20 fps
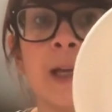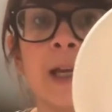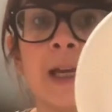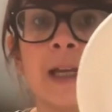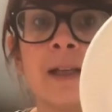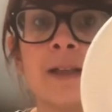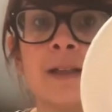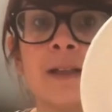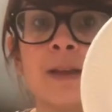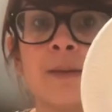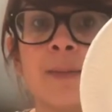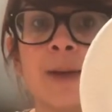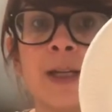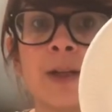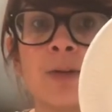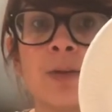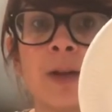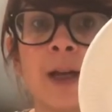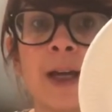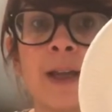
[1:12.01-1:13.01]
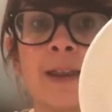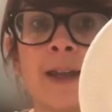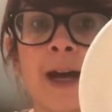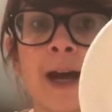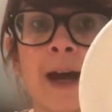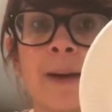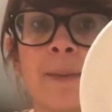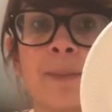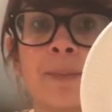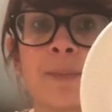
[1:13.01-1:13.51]
into the middle like
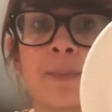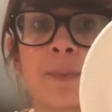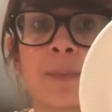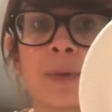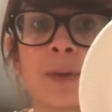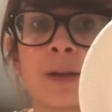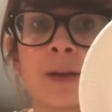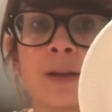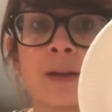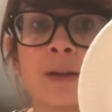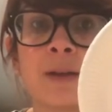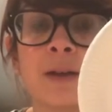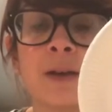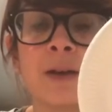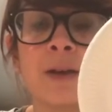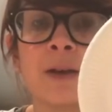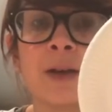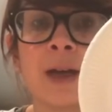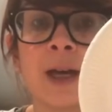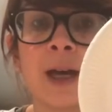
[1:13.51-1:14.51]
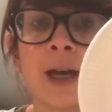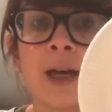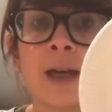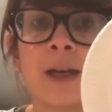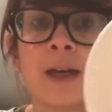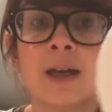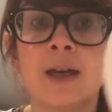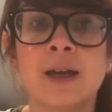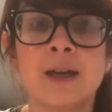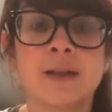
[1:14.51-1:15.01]
that. Okay,
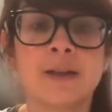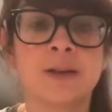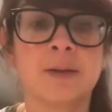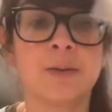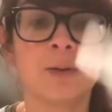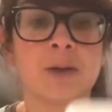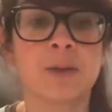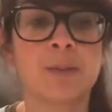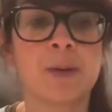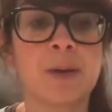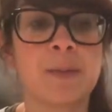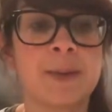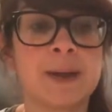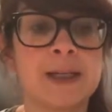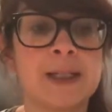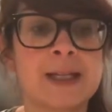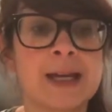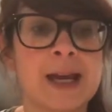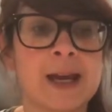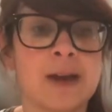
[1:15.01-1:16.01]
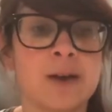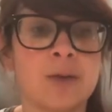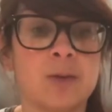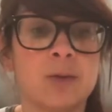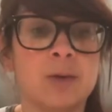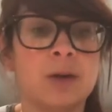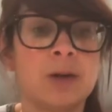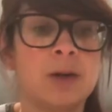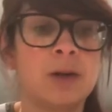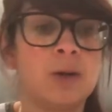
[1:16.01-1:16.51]
so I'm going to pop it
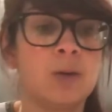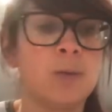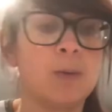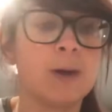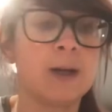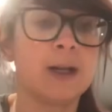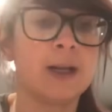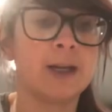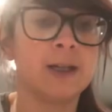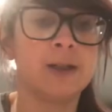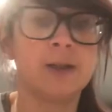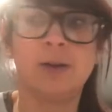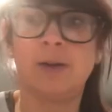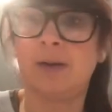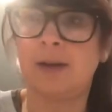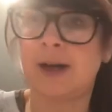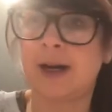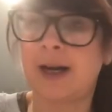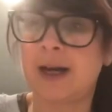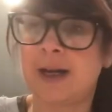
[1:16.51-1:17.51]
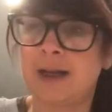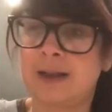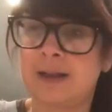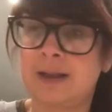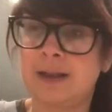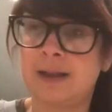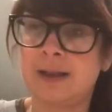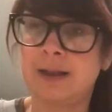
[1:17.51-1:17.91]
down while I do that.